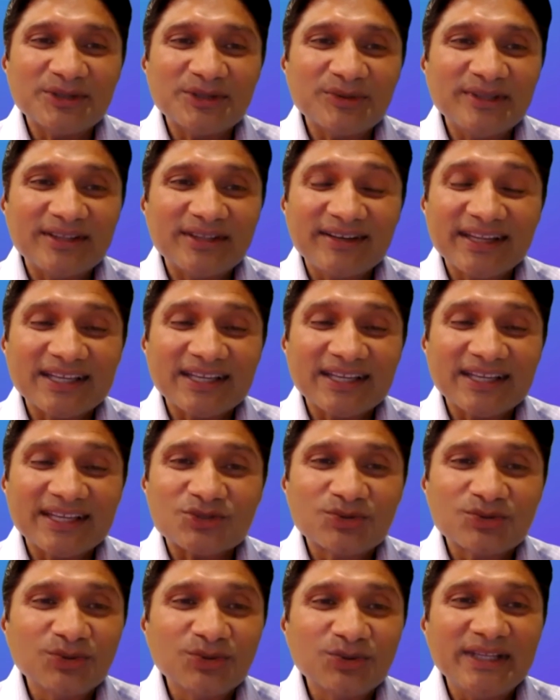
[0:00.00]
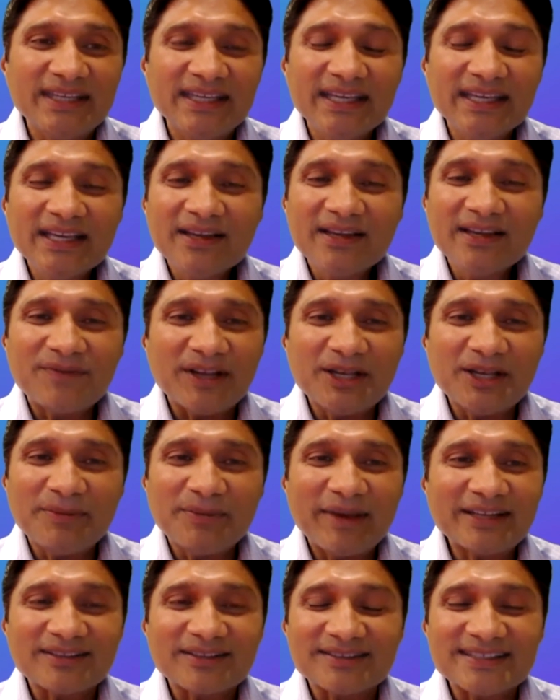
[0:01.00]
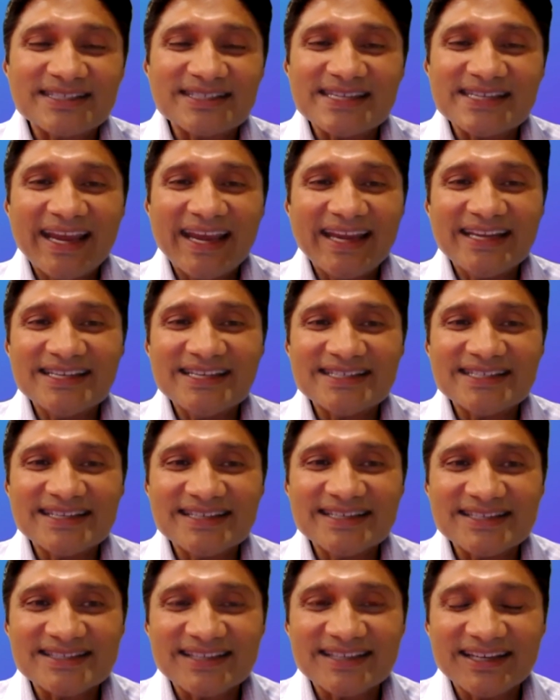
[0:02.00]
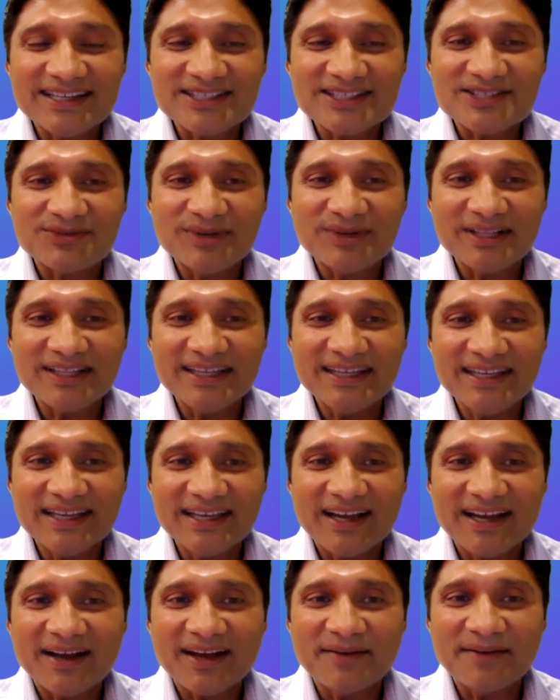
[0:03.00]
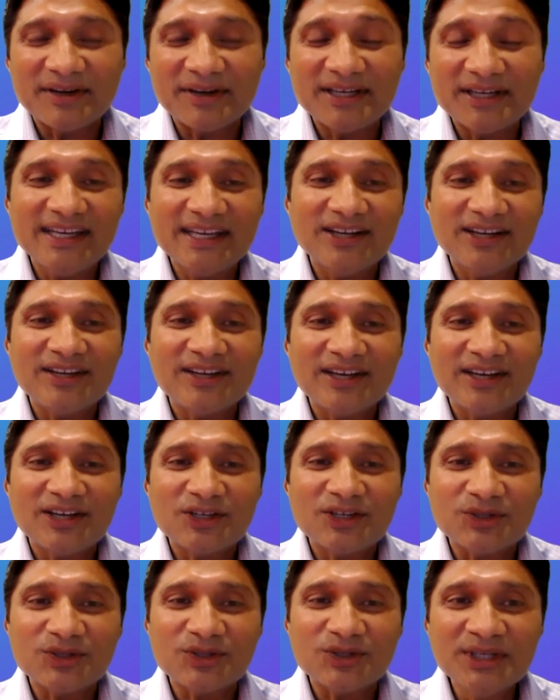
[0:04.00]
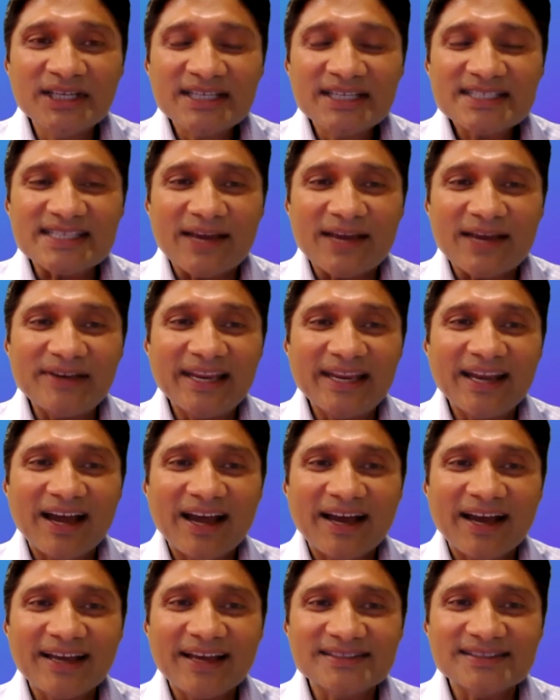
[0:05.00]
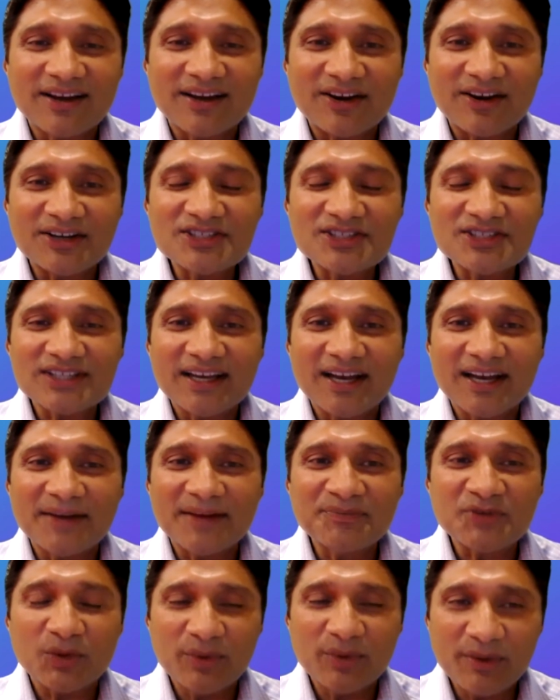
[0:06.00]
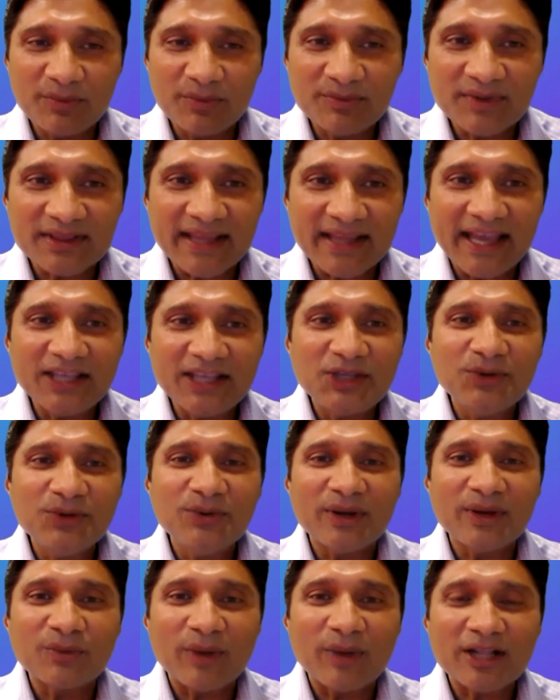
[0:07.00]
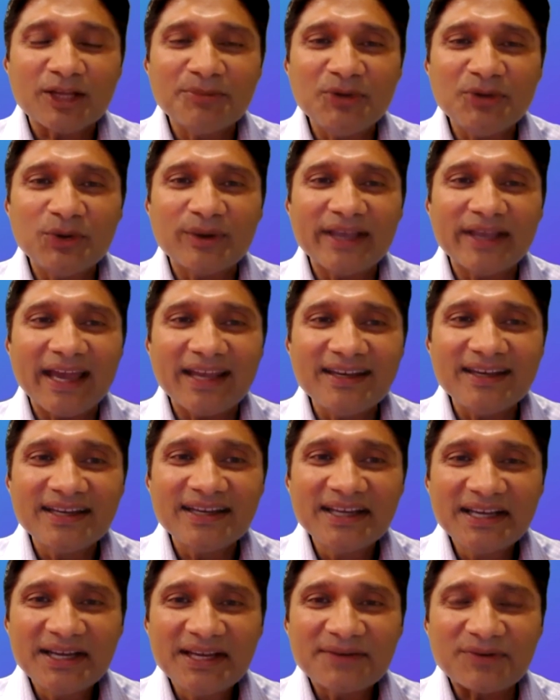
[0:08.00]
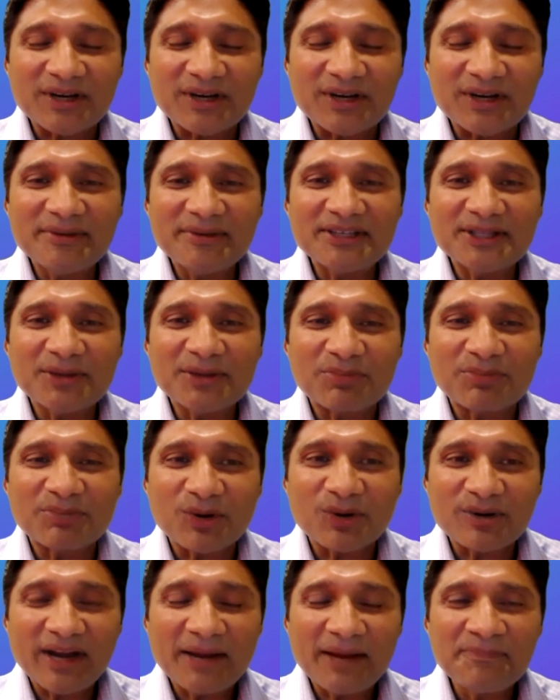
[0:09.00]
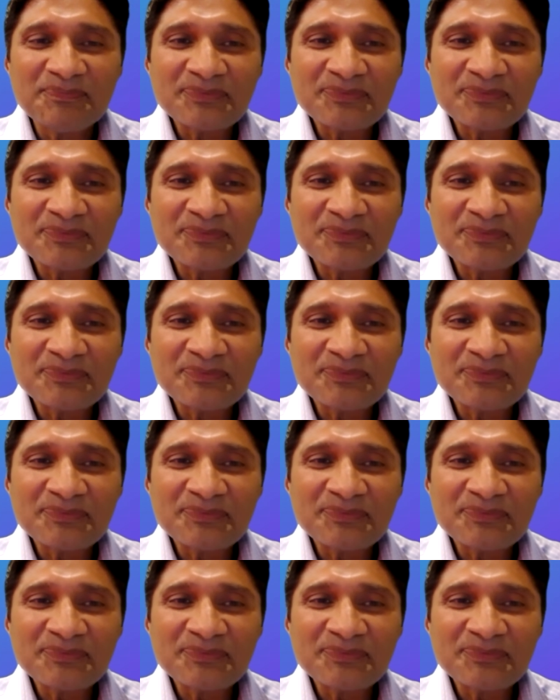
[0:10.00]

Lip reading: think is truly fundamental to change, is really very near and dear to Stephanie and I's hearts. So we thank you and welcome you again for coming to the program.